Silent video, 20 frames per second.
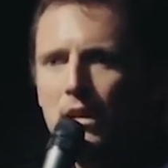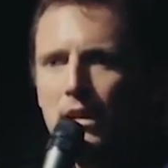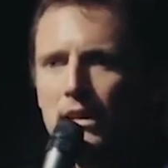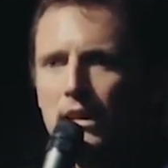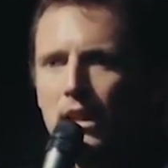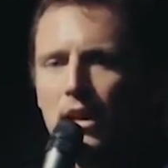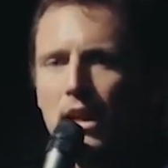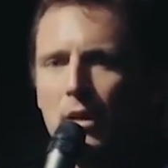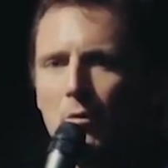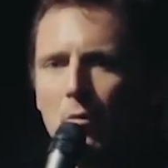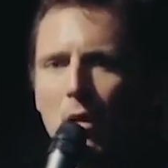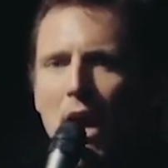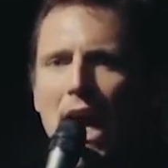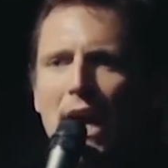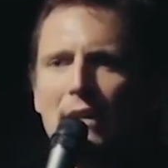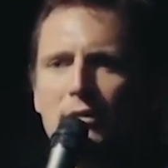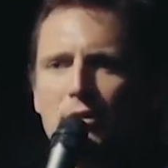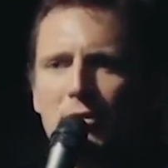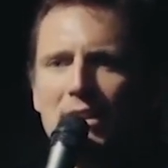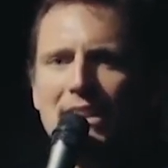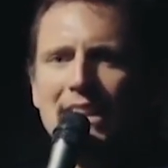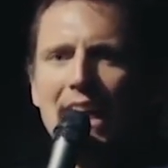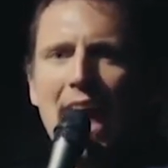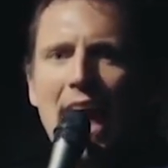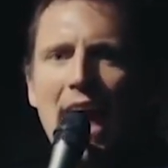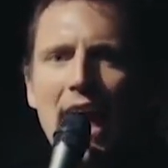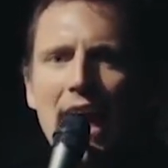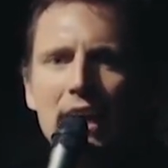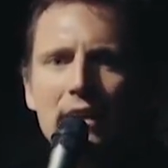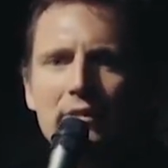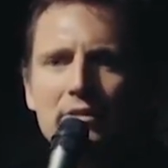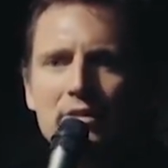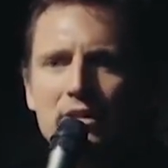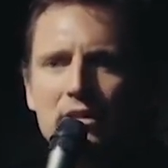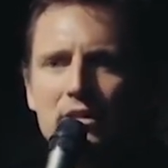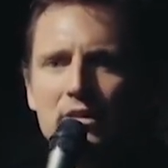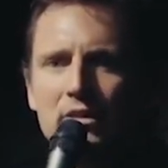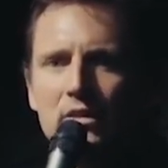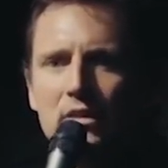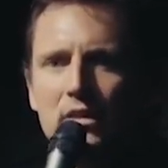You know, like wives with
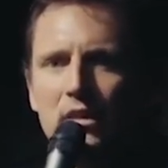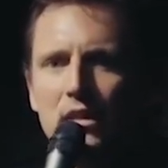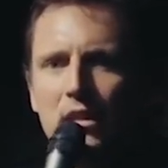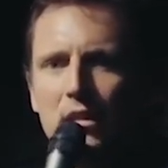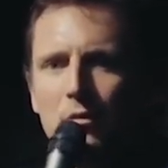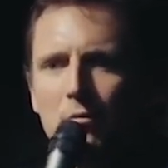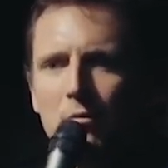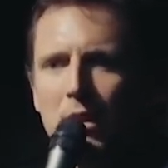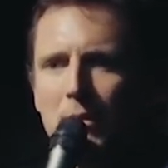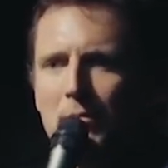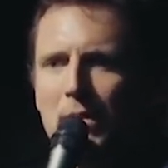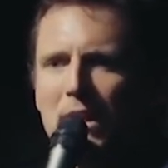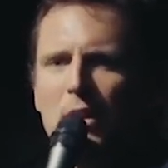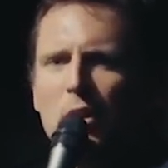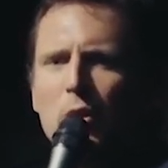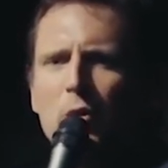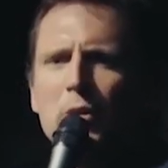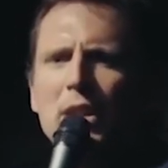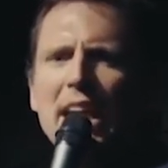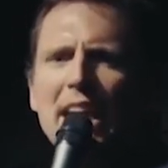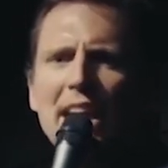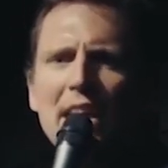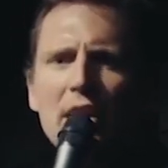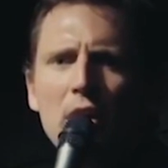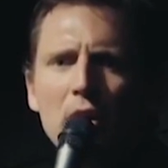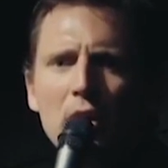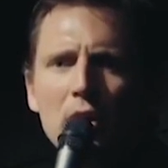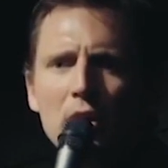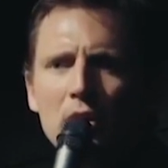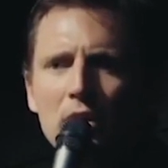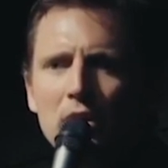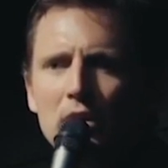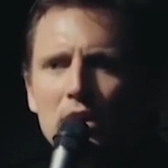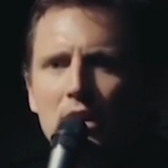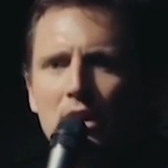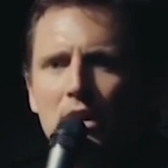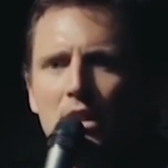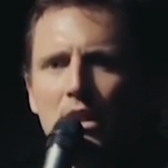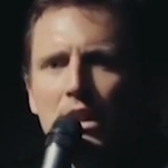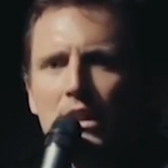knives, women who kill.
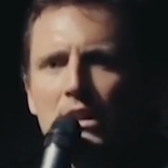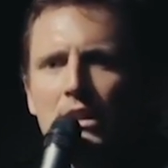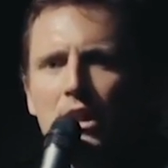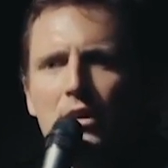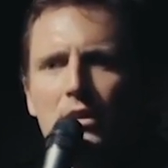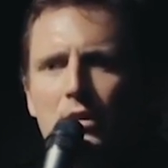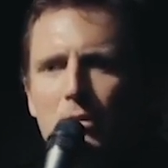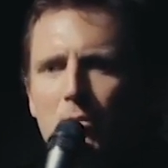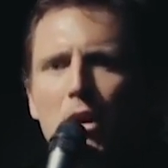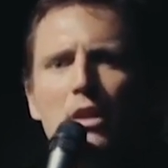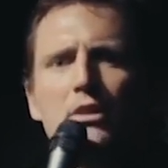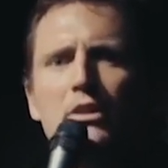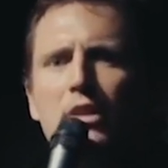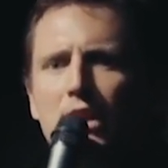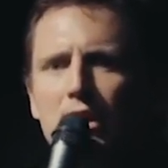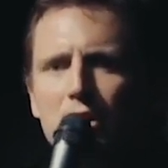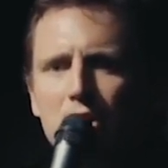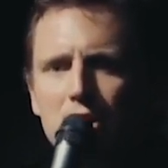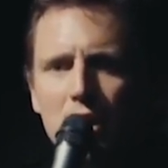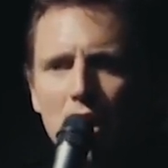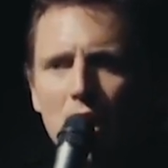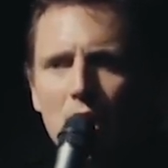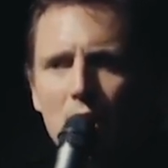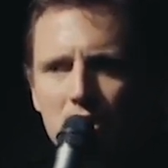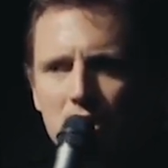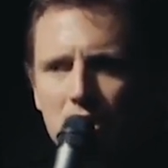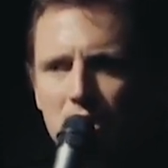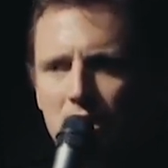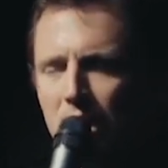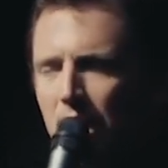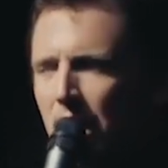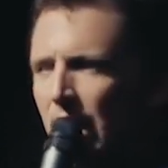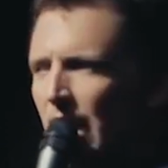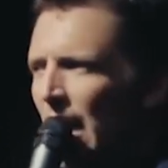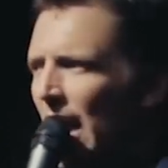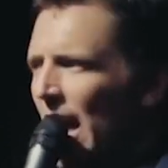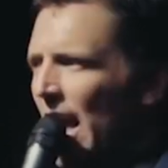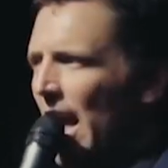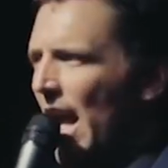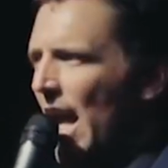You know, there's a bunch of these shows
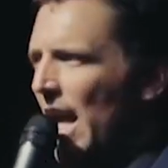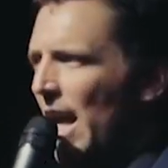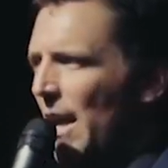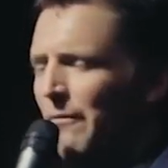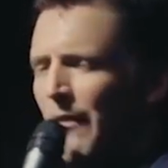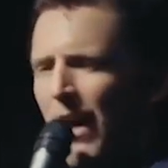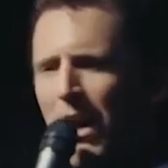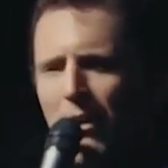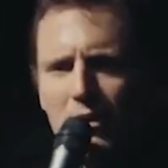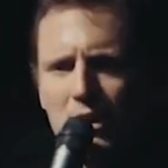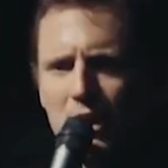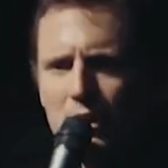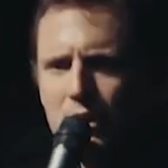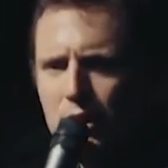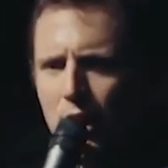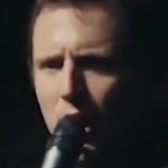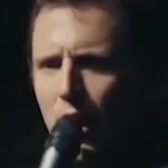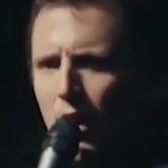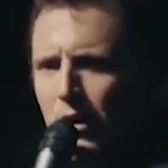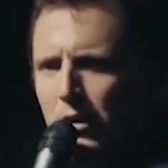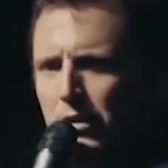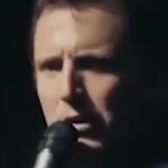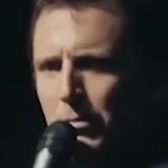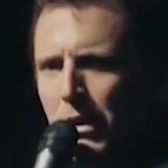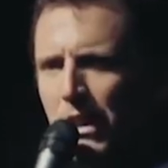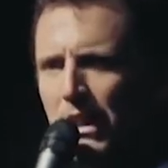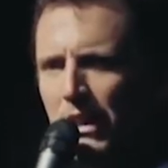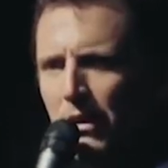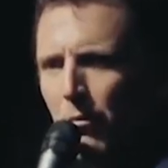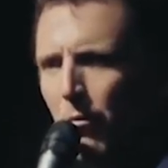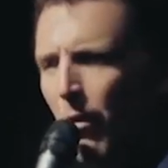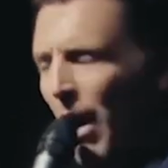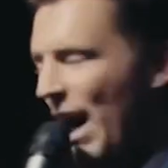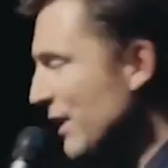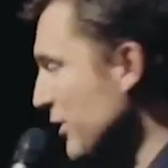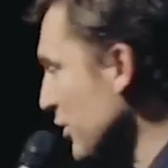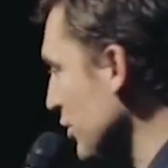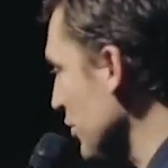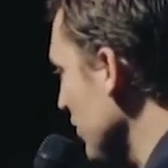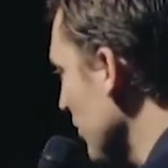and I'm fine with the shows, but it,
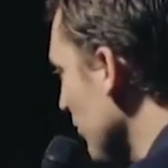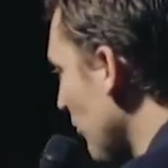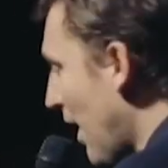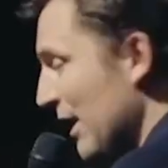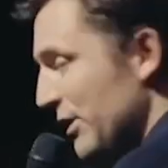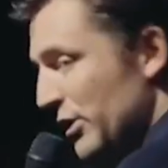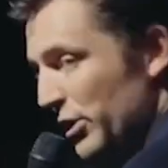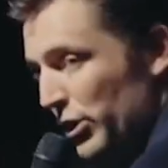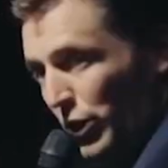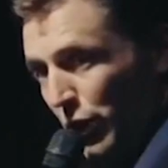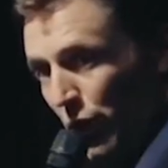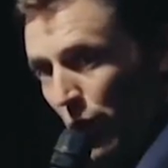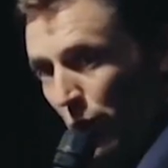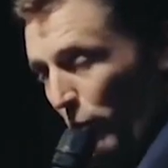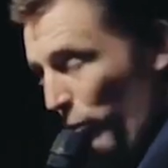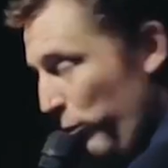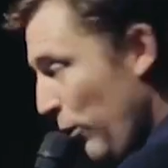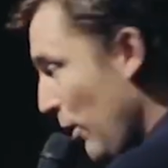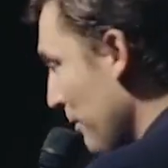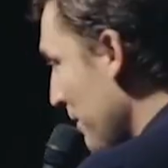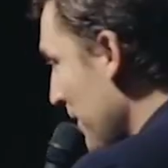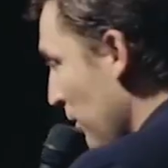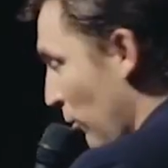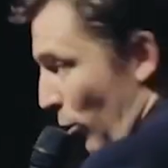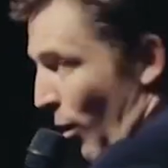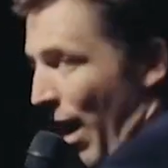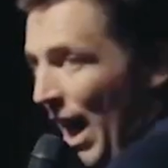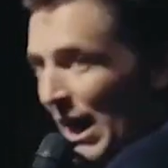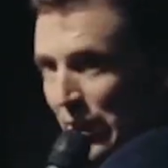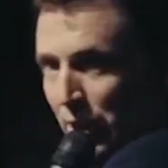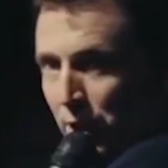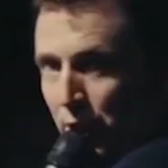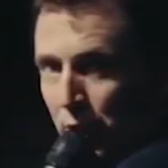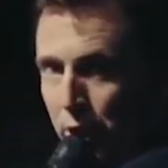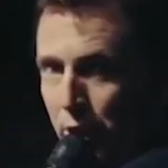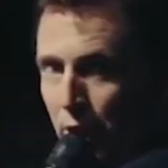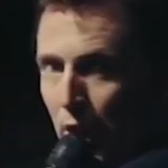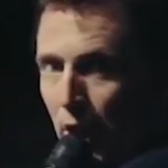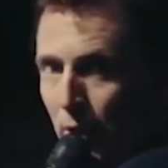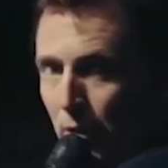watch watch your woman watch the
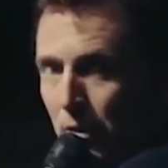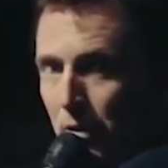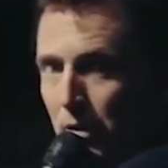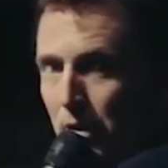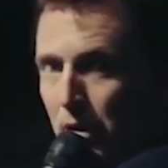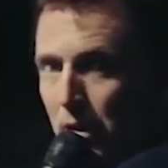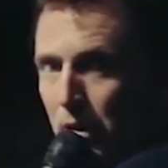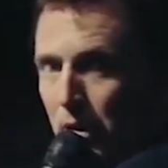show.